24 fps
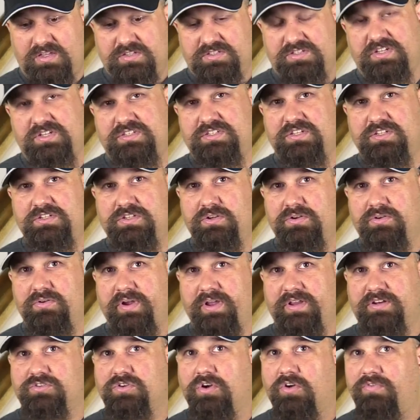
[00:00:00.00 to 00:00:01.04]
62
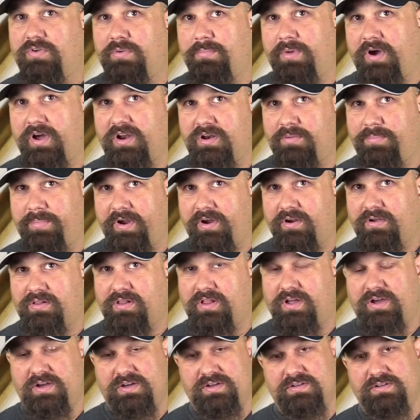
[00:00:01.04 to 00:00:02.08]
grain trophy bonded bear
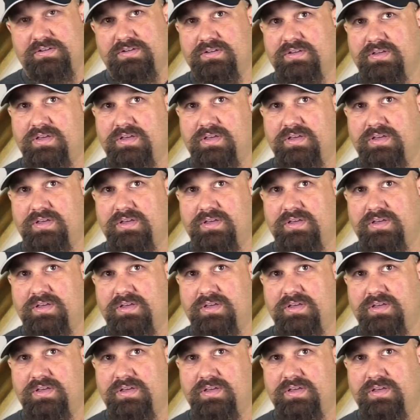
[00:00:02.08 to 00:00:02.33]
claw,